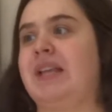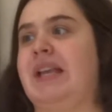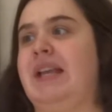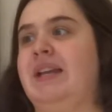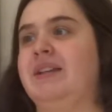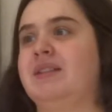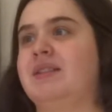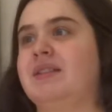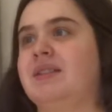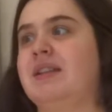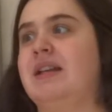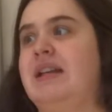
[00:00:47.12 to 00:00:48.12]

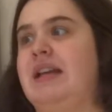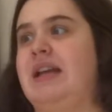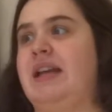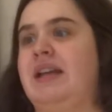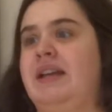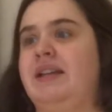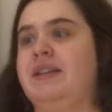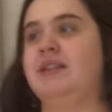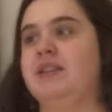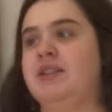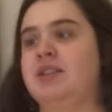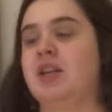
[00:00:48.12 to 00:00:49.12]
It
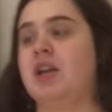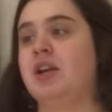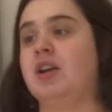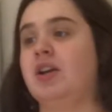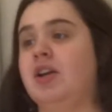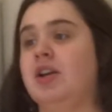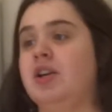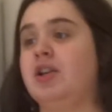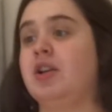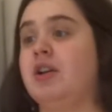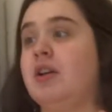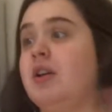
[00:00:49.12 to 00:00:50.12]
is
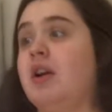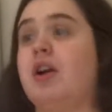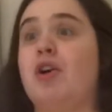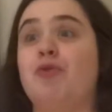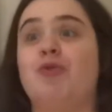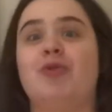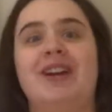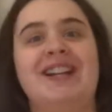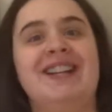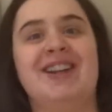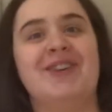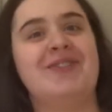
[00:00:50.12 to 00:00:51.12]

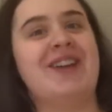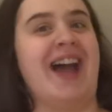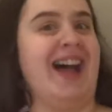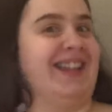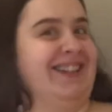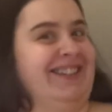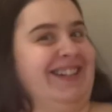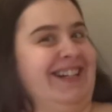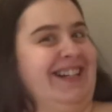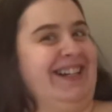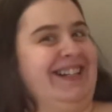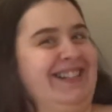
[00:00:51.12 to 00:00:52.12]
really low
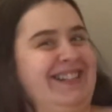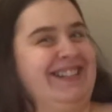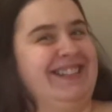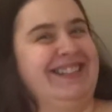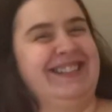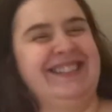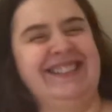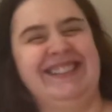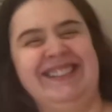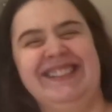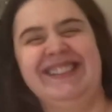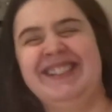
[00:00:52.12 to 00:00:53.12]
calorie.
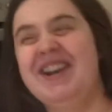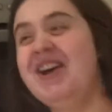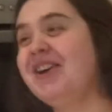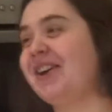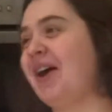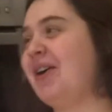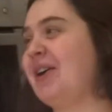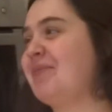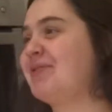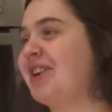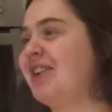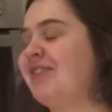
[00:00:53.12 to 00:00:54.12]
Can't keep a
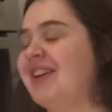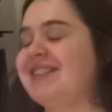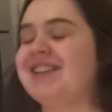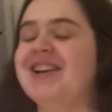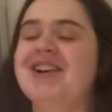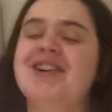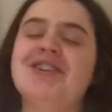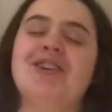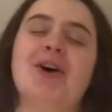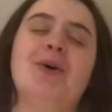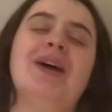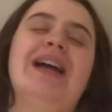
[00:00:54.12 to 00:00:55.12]
straight face.
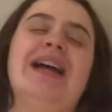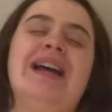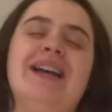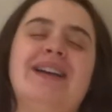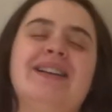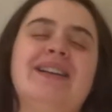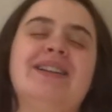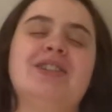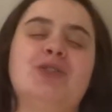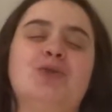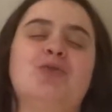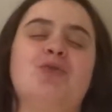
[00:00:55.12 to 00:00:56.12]
No, it
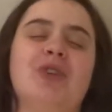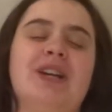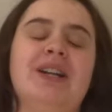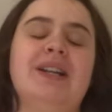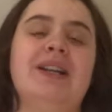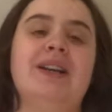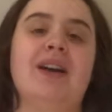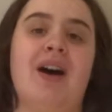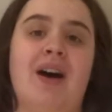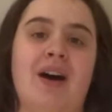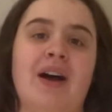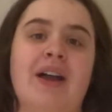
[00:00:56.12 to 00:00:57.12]
is really
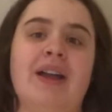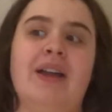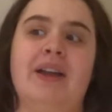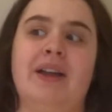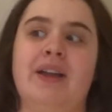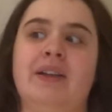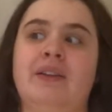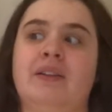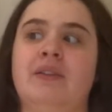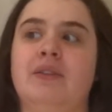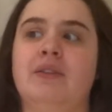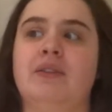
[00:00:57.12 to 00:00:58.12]
high
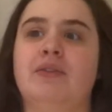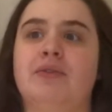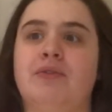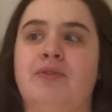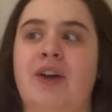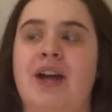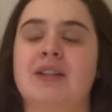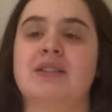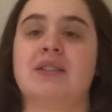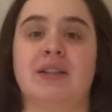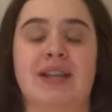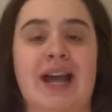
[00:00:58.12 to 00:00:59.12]
in
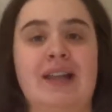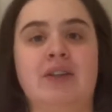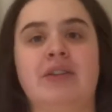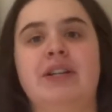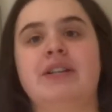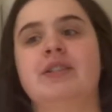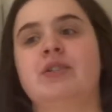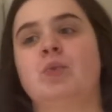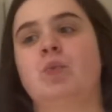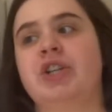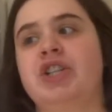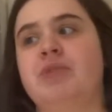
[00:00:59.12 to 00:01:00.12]
fats and calories,
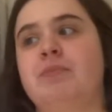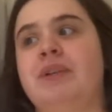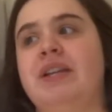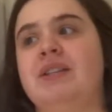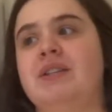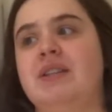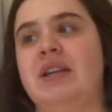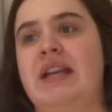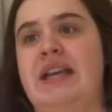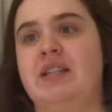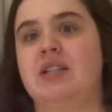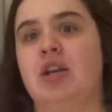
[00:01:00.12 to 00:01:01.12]
which means that
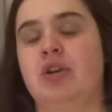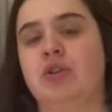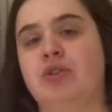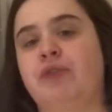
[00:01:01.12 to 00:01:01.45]
it's a good